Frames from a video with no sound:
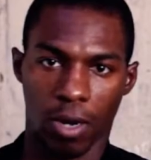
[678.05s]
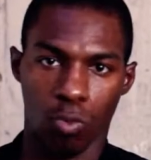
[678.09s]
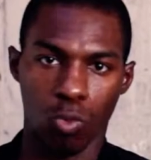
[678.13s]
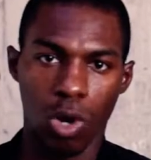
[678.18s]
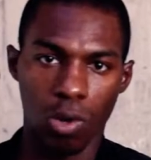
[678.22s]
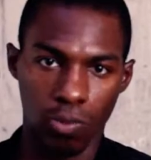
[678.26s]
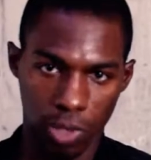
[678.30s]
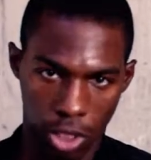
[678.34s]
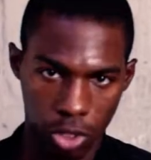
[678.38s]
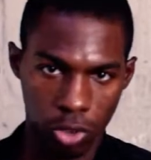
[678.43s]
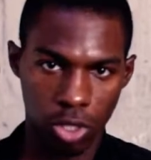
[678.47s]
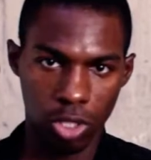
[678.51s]
What
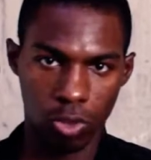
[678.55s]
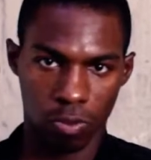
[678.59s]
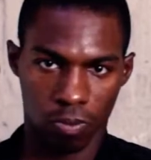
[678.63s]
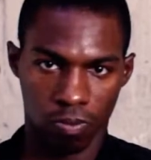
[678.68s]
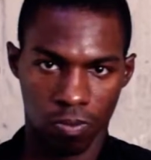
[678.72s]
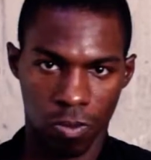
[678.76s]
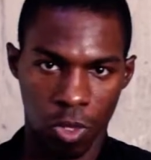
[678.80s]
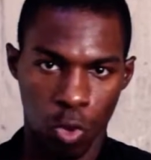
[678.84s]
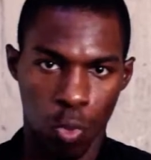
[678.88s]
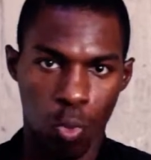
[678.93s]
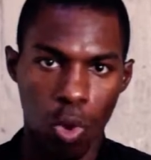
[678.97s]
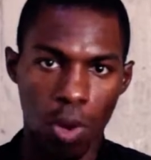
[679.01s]
would you do?
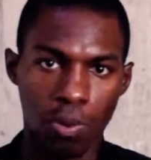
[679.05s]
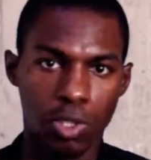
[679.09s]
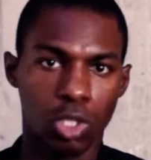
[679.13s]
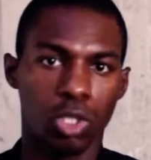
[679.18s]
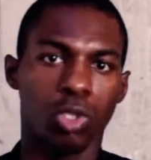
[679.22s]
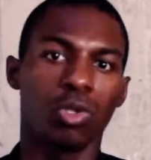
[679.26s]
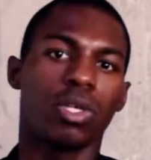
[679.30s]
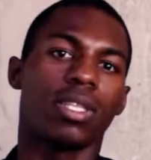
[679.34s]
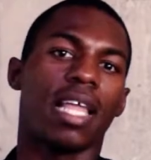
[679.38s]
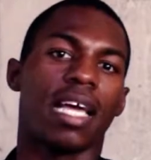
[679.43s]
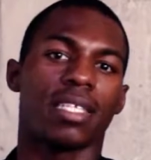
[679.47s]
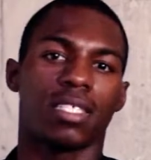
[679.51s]
What would you
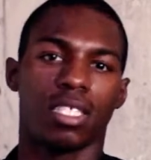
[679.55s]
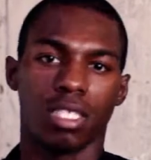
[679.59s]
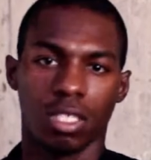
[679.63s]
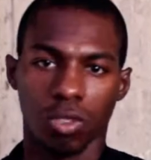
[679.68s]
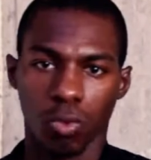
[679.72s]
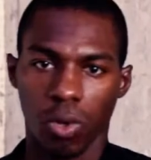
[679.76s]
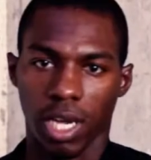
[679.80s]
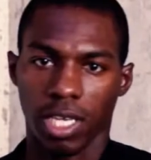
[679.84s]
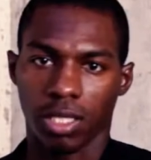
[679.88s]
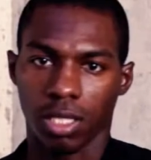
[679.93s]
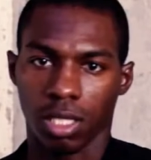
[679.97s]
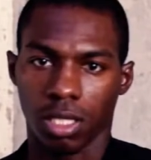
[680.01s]
do in that
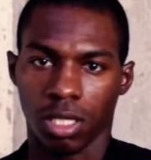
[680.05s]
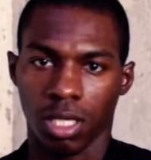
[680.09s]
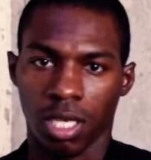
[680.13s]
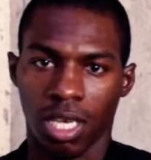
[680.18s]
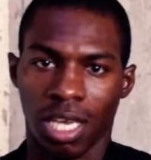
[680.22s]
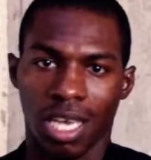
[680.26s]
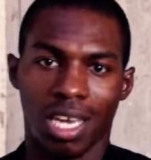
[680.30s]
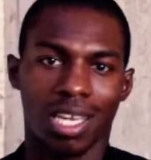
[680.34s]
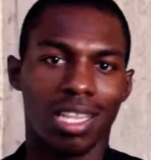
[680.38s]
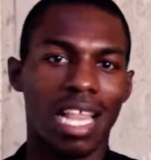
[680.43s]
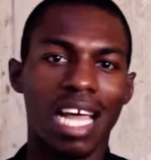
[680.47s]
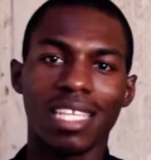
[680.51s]
situation?
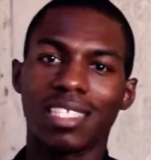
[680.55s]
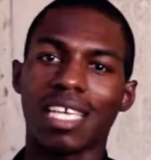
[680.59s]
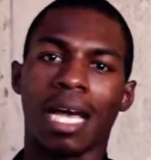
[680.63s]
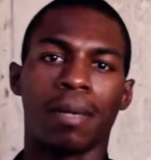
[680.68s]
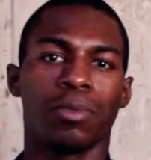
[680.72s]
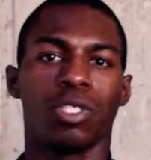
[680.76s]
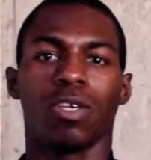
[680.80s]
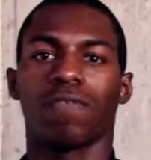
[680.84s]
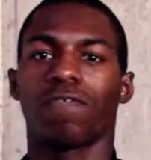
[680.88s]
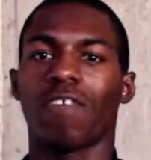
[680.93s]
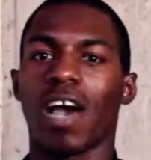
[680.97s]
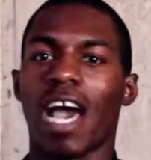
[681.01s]
And a lot of times
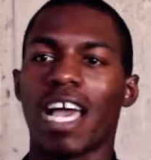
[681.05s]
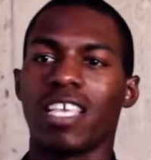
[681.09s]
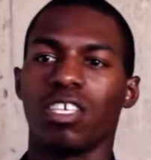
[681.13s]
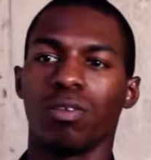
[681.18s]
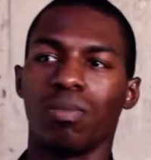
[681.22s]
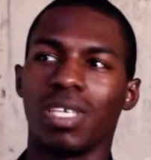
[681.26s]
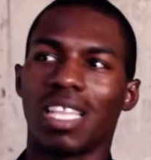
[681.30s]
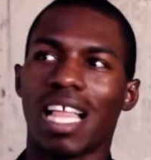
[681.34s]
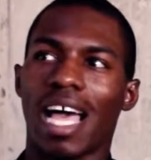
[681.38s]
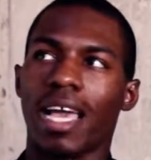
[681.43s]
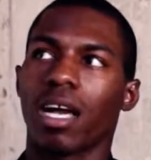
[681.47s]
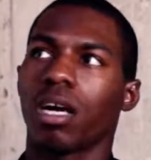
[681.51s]
you'll find you'll
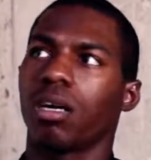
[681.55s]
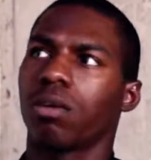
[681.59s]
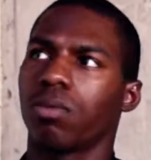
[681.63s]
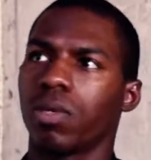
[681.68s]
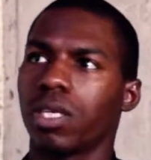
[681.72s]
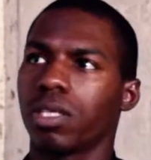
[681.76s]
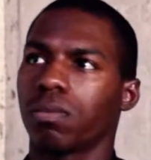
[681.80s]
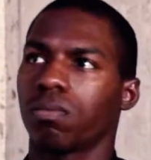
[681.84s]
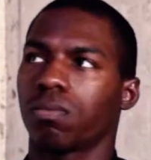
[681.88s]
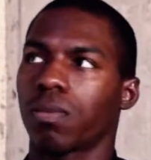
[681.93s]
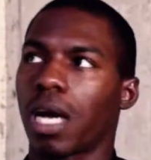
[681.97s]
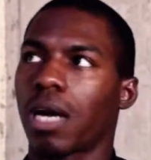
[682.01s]
be like, oh,
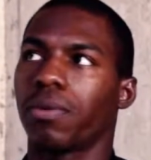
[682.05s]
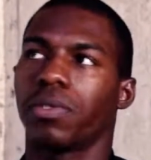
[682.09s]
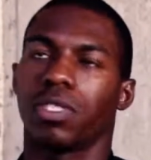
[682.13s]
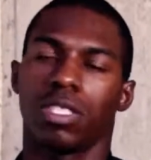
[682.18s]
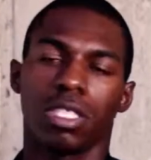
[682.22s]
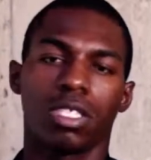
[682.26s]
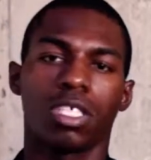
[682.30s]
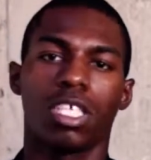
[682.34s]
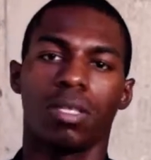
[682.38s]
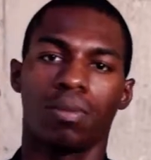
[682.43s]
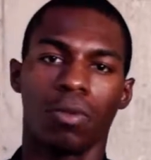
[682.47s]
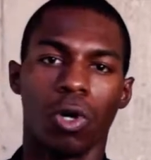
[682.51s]
well, I would
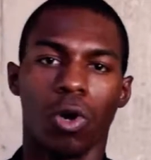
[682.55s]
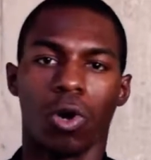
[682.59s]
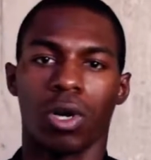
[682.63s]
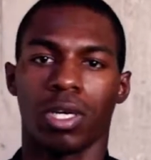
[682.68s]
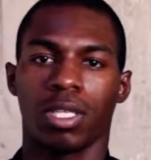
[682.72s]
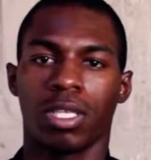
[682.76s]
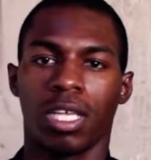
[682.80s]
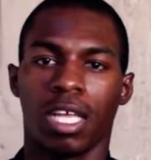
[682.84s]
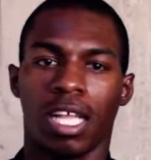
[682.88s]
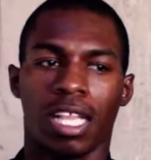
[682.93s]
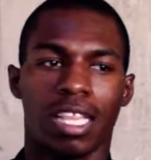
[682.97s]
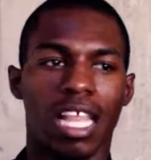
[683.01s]
just keep going.
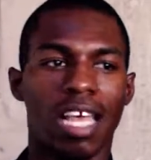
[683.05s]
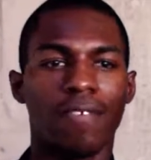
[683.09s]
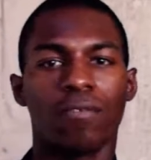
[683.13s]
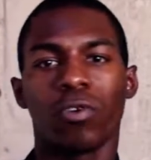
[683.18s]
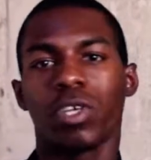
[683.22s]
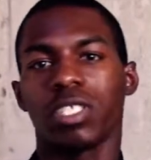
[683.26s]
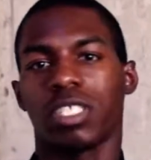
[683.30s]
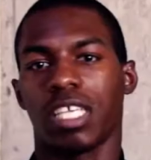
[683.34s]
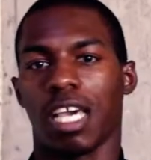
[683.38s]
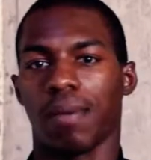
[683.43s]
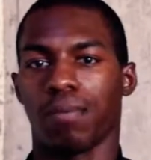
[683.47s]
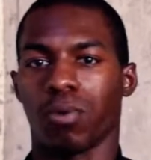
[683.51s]
Like, for
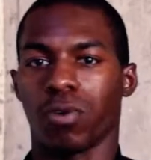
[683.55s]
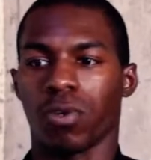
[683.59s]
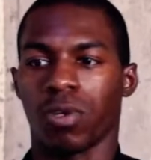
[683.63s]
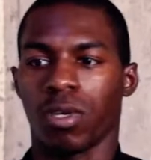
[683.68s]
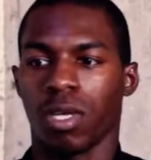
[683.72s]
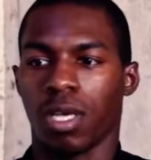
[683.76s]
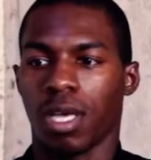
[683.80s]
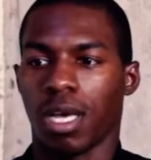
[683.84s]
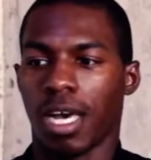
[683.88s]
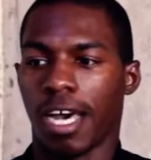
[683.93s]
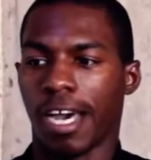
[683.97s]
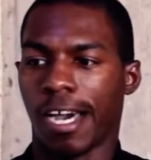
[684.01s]
example,
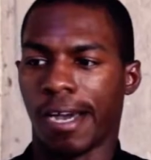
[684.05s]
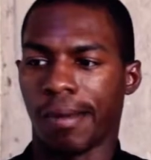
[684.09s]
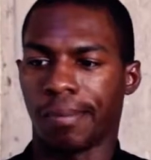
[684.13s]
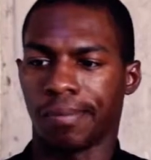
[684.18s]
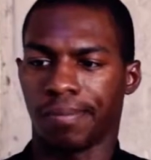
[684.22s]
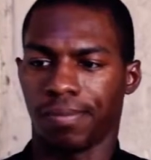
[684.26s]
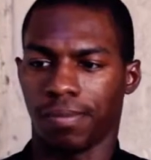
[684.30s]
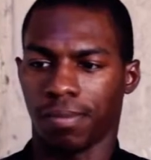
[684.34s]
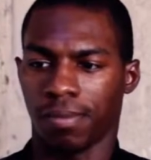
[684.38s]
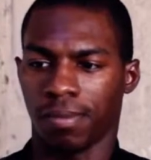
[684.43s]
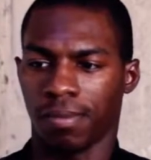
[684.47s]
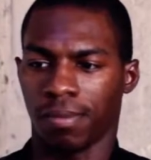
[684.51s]
um,
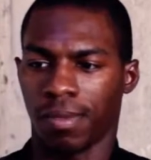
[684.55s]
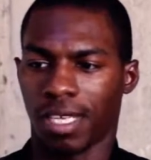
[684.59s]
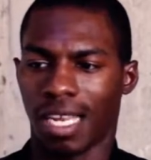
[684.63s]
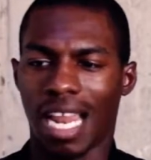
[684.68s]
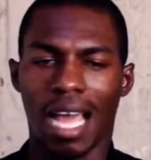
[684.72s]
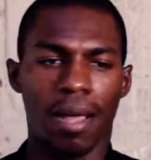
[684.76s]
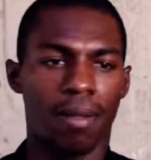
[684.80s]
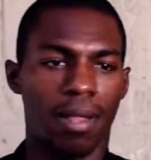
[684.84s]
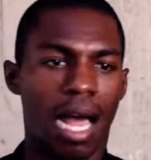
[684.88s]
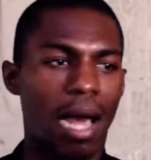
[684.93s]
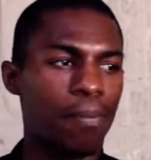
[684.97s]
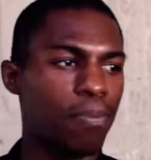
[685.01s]
and
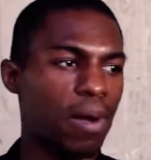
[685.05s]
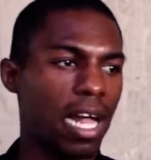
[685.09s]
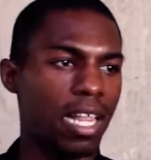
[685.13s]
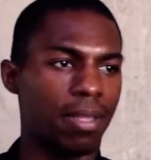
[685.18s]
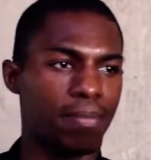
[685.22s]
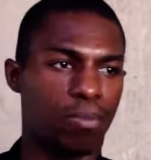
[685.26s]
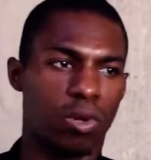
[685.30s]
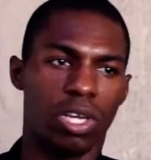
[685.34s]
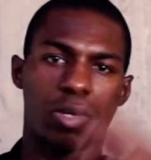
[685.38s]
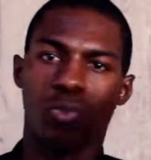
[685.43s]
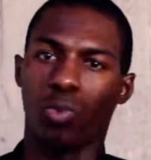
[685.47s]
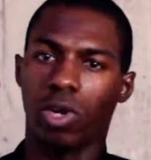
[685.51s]
I, I'll probably
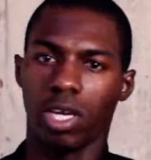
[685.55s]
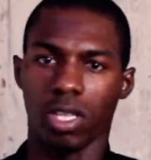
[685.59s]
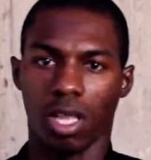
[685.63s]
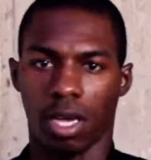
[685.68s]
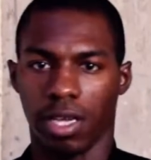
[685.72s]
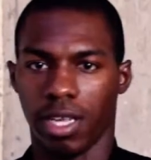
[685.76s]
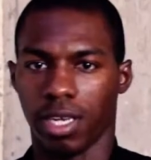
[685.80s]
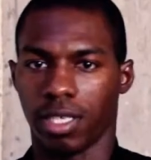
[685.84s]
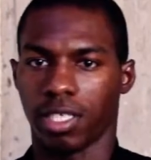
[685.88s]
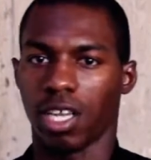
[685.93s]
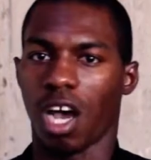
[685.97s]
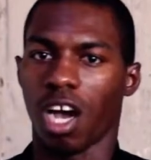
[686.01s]
bring Will on
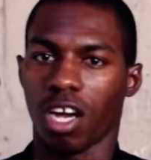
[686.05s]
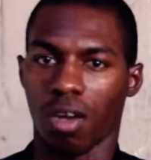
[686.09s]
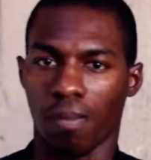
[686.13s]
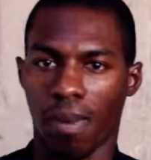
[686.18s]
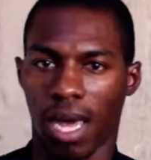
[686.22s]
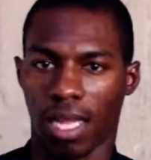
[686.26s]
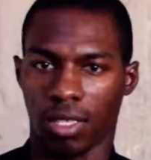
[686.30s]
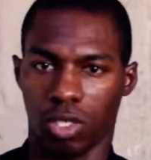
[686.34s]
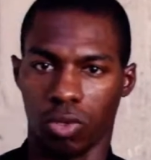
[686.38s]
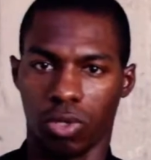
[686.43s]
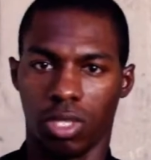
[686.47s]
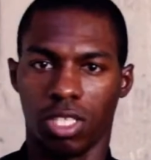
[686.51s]
here to talk
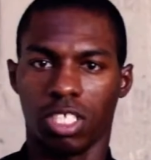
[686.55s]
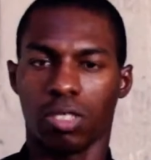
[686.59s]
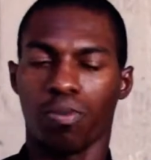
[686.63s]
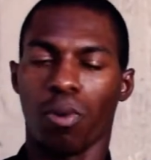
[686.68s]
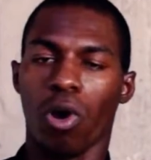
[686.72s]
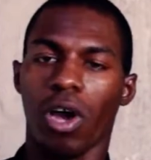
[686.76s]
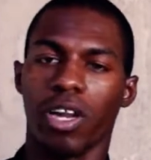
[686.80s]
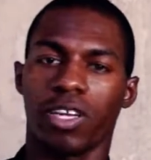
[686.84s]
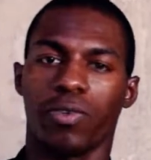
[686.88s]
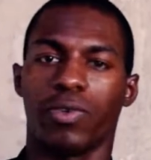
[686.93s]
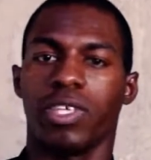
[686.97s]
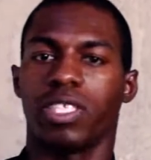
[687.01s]
about doing this
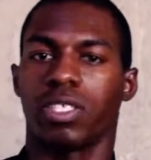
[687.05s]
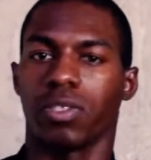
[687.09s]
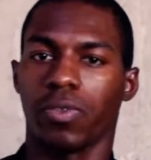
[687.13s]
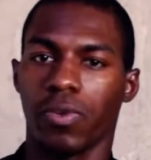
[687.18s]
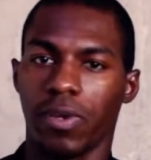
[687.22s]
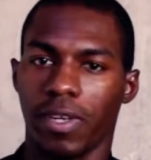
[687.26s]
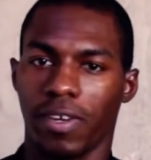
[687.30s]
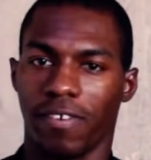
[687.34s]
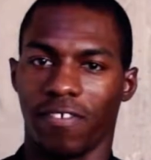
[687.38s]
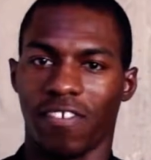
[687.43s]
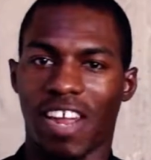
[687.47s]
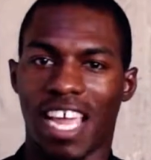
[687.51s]
party recently
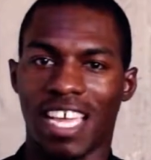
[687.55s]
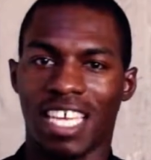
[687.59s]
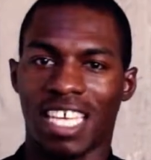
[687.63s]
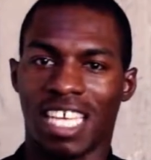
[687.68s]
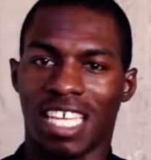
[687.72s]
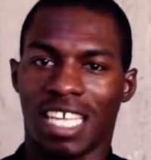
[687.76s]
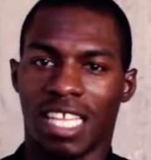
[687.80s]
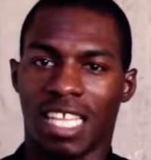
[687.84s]
with her, right?